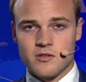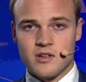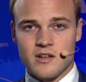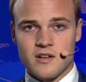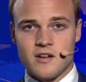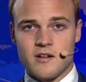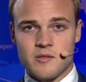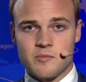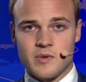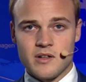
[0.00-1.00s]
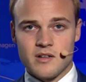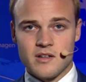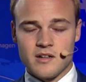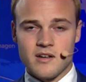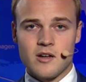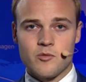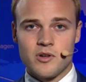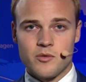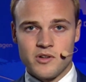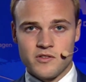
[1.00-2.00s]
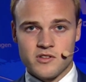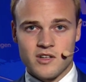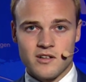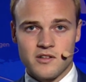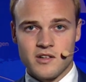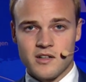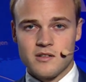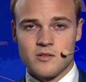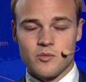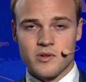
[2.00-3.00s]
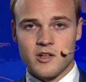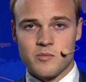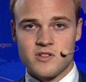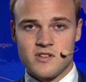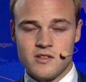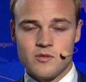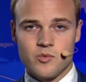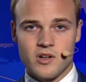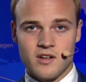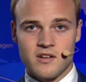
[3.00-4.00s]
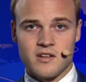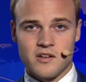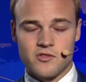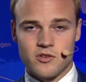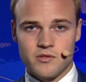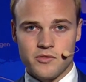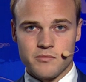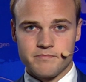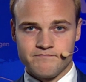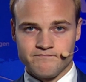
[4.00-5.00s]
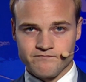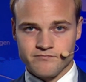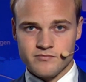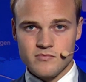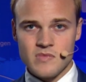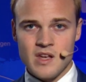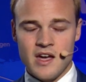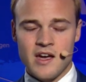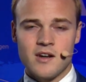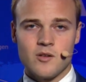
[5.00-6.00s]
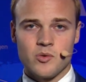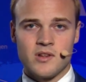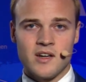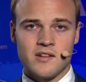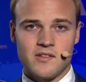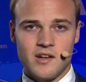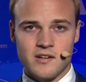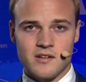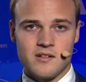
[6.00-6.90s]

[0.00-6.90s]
and I'm an equity research analyst here with ABG within industrials. And with that said,